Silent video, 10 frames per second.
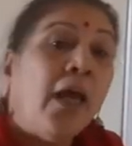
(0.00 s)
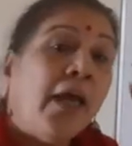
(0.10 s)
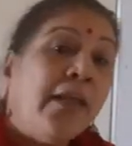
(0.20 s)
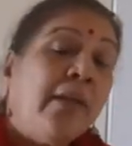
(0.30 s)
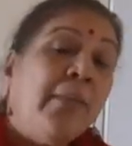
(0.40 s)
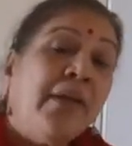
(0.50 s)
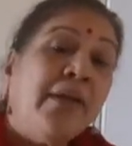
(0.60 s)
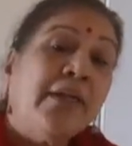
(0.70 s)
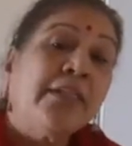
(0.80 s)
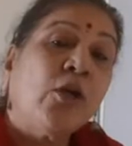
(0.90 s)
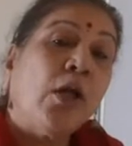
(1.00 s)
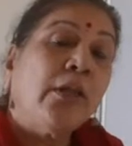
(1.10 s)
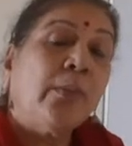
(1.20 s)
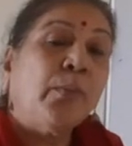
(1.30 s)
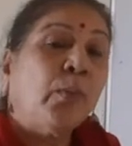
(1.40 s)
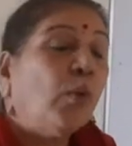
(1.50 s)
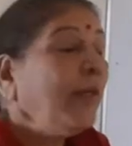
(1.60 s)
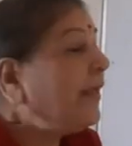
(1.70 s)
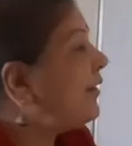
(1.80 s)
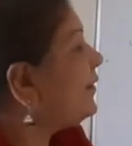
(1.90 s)
In the mirror it's called the pole,
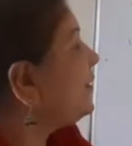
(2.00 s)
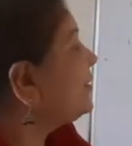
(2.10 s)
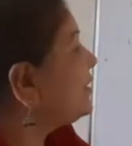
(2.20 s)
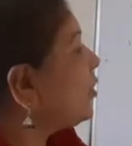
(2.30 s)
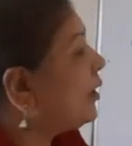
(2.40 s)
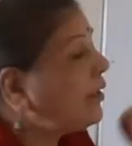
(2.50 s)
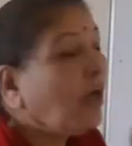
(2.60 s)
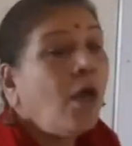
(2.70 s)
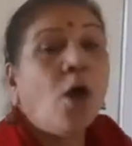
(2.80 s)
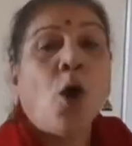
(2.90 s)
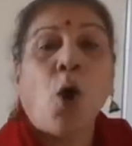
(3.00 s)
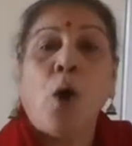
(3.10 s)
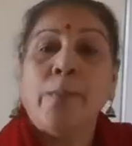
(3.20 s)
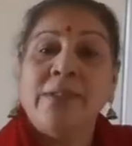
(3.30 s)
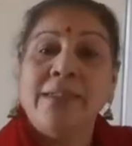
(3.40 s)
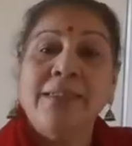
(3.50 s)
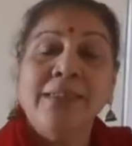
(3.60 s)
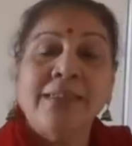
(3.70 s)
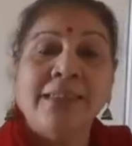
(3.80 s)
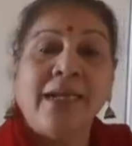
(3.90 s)
here it's called the
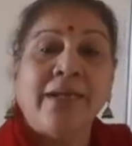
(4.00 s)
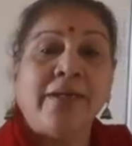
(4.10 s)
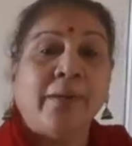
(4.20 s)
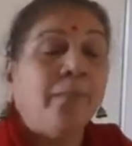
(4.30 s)
optical center.